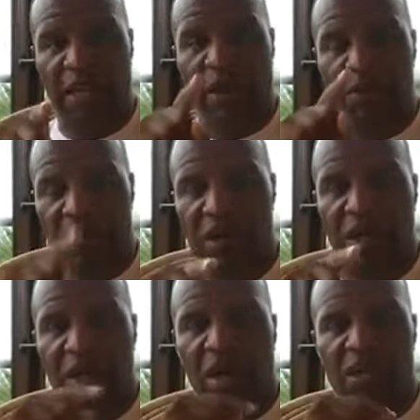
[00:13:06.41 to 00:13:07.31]
help to
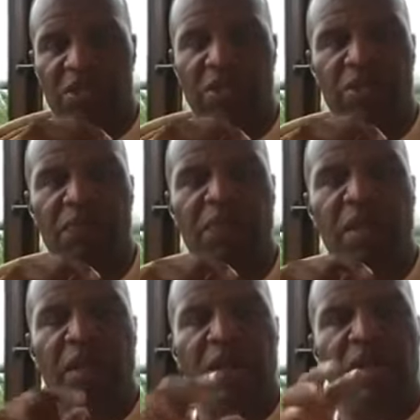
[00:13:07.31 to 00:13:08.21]
call us too.
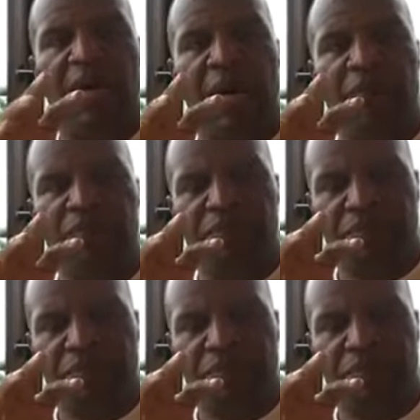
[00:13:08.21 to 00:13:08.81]
Um,